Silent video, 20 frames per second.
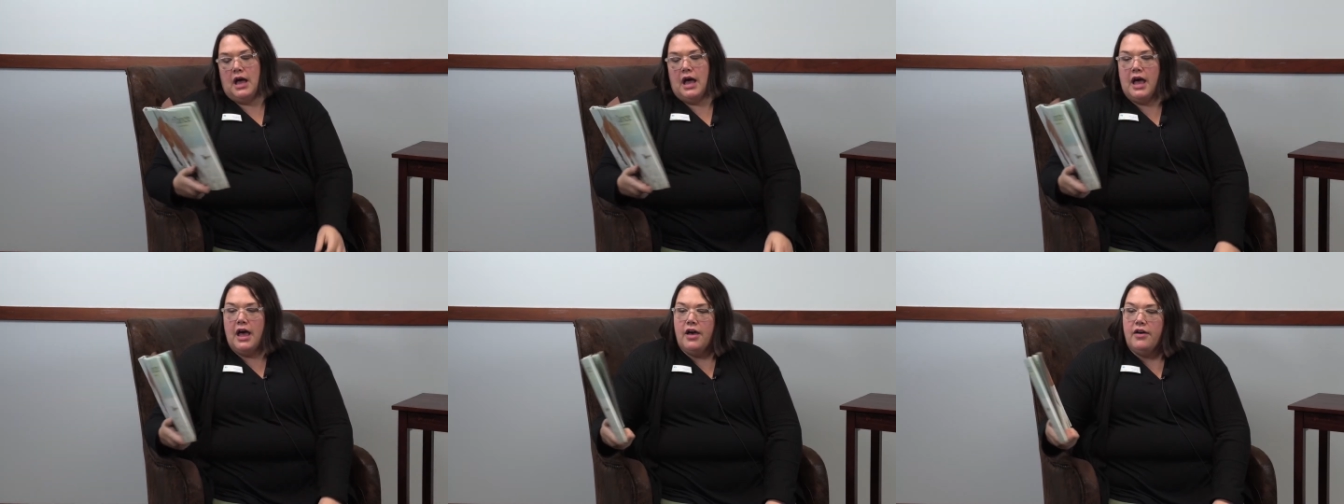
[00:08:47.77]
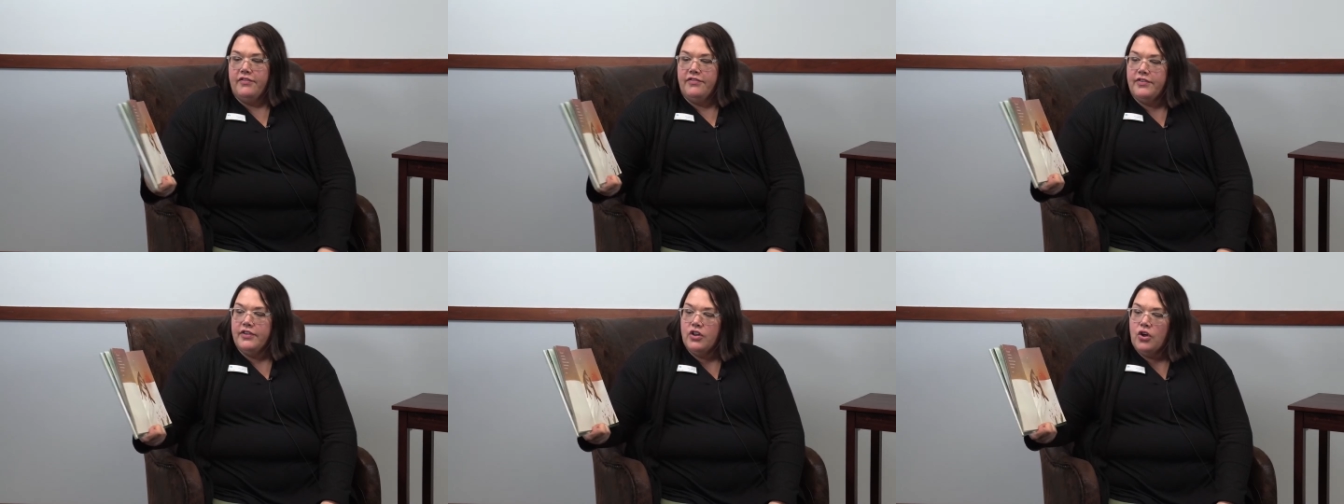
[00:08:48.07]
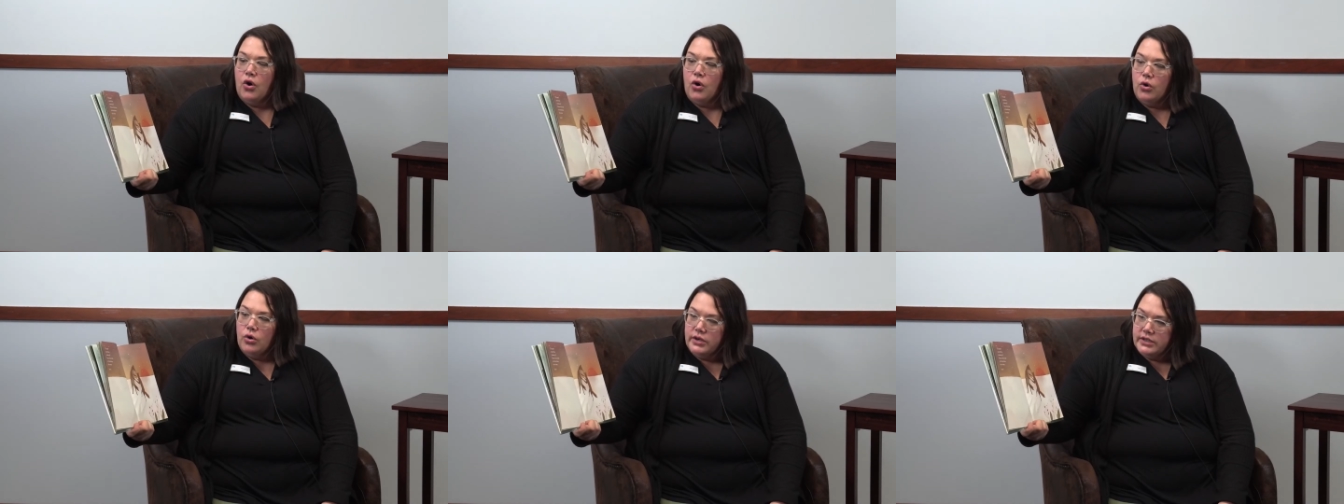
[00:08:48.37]
Of
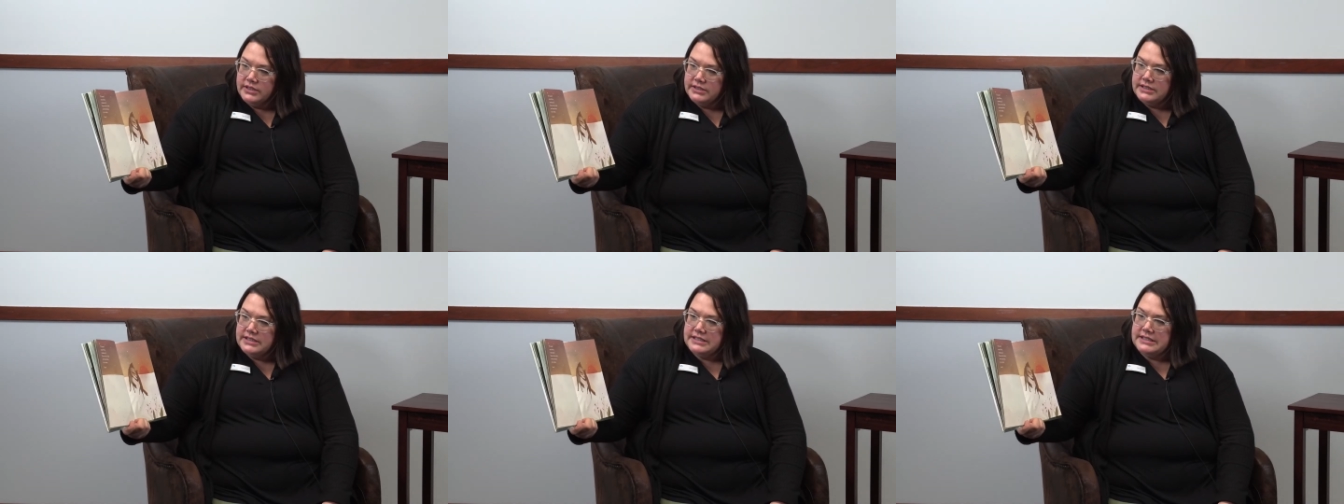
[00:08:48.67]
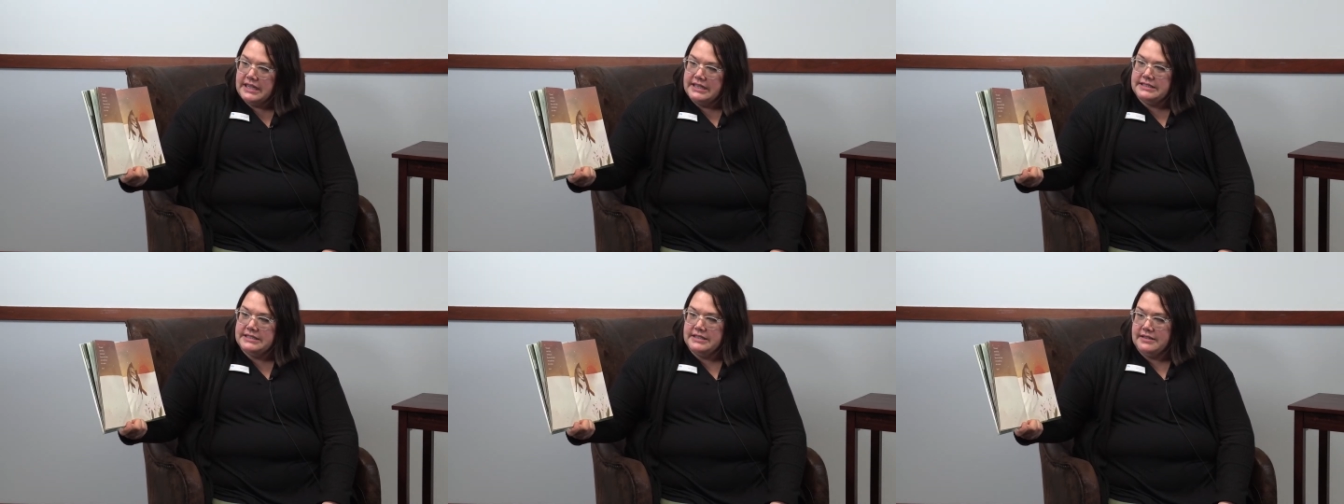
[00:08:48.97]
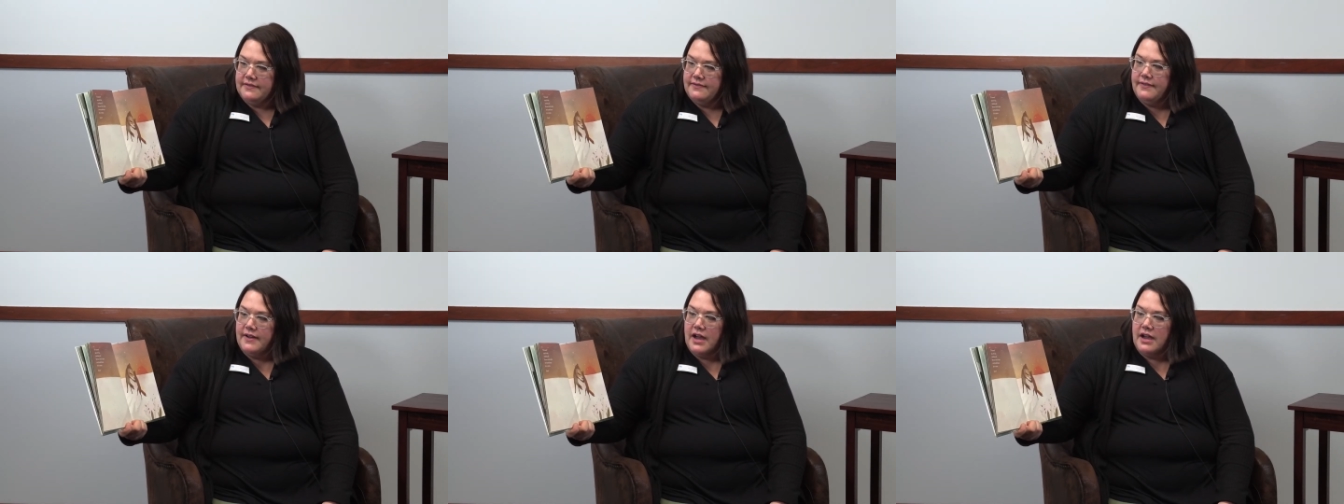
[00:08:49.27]
course, says
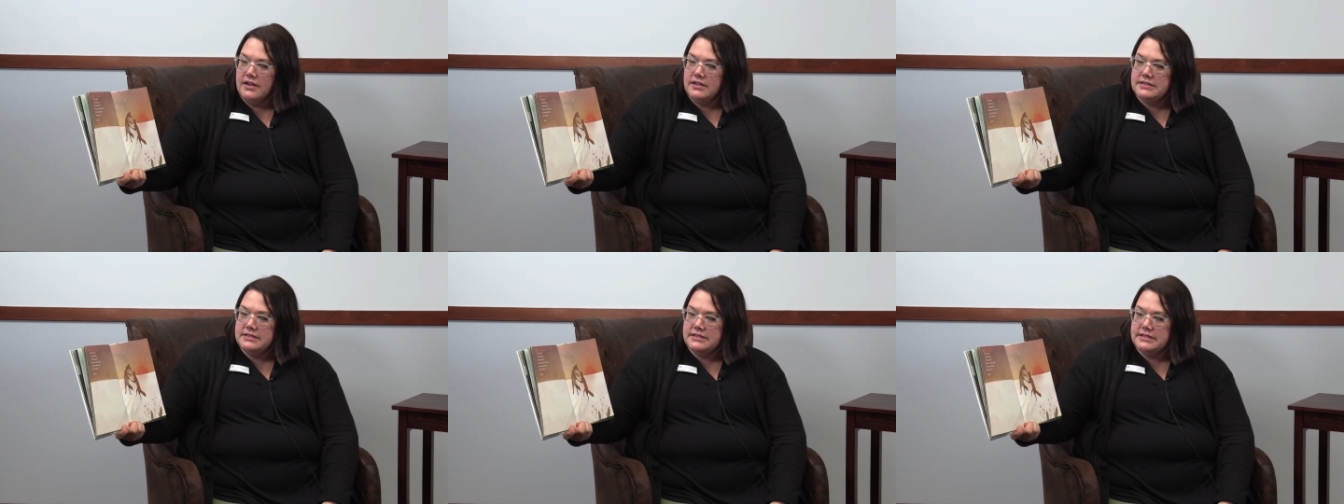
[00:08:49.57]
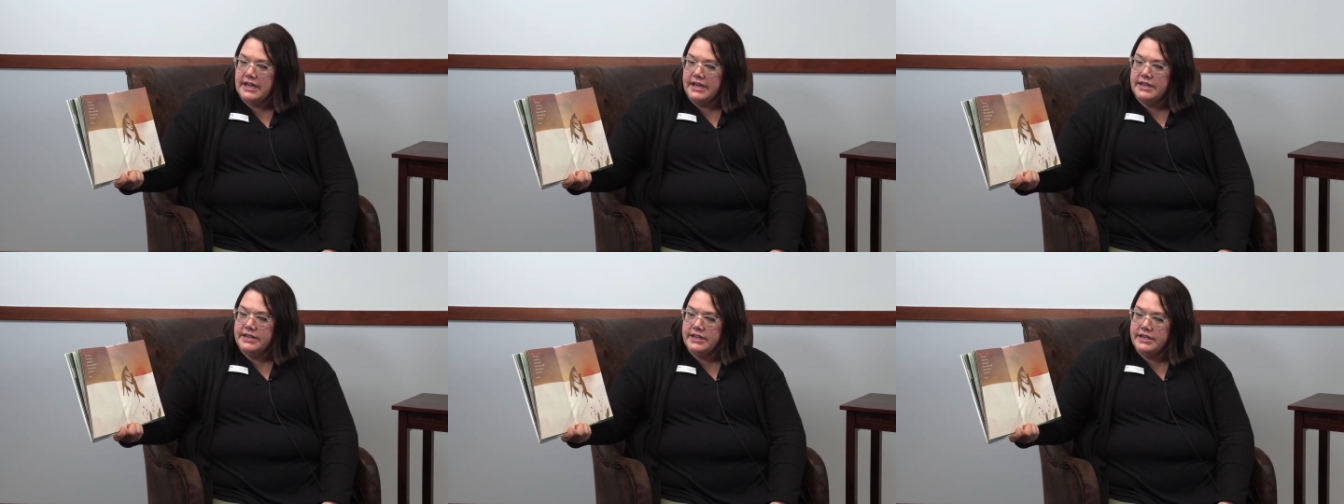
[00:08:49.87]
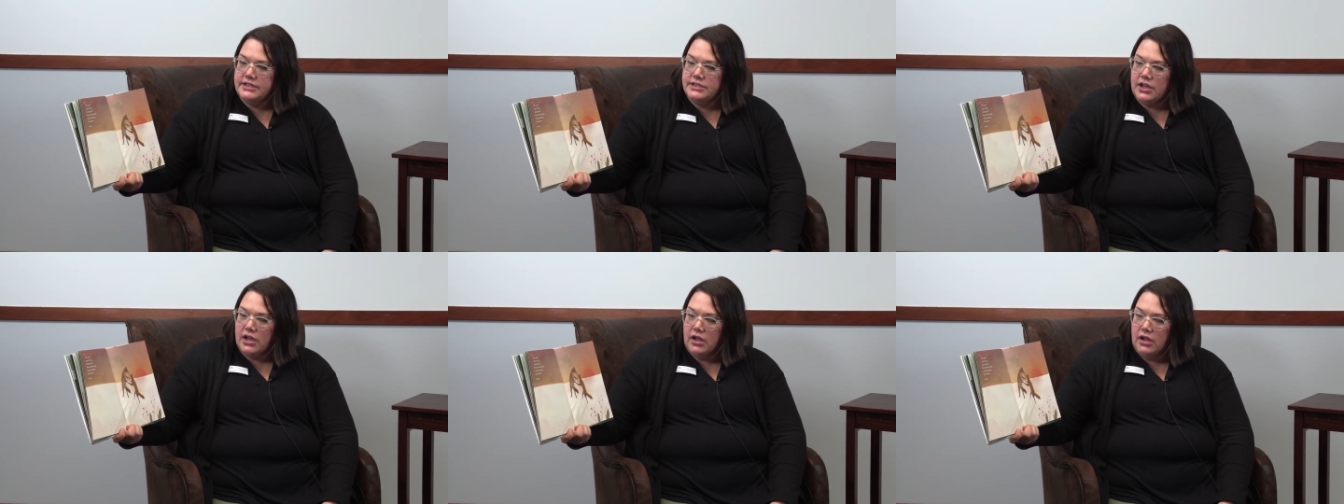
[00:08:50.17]
the fox,
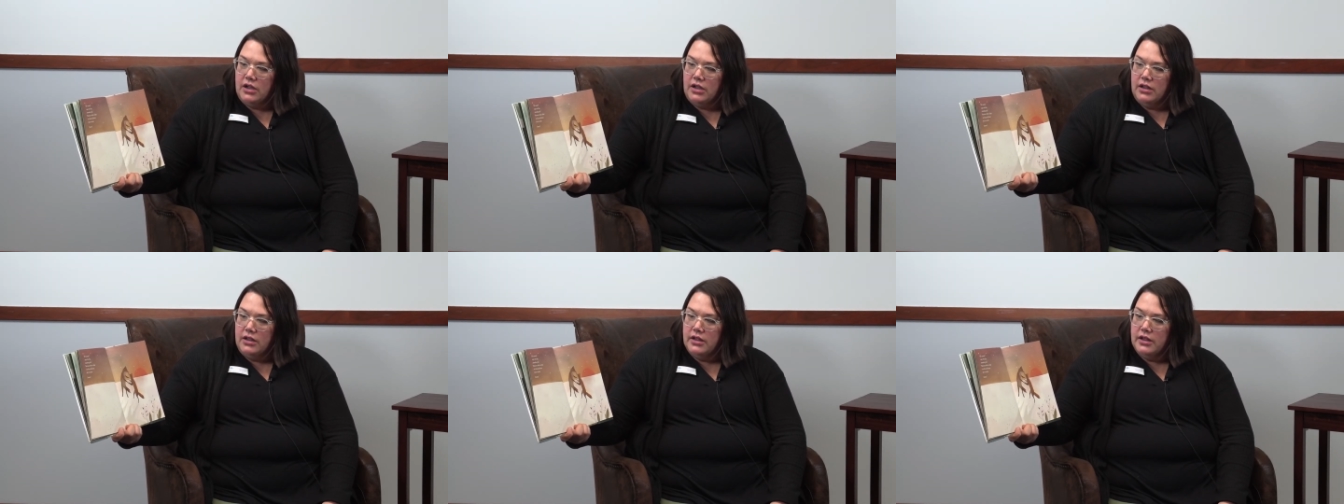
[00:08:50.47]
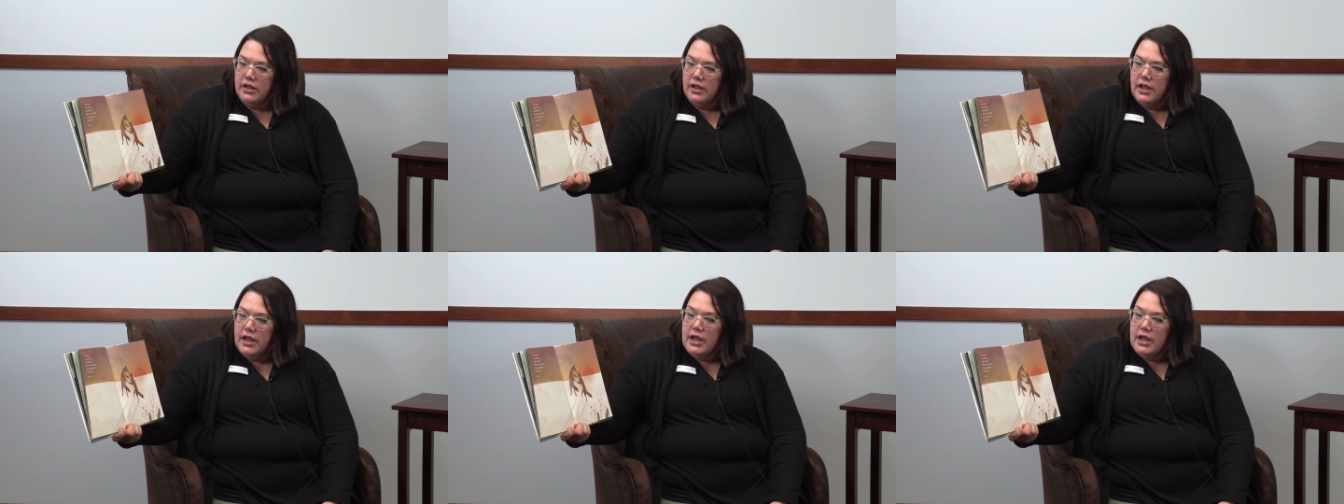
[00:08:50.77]
standing tall,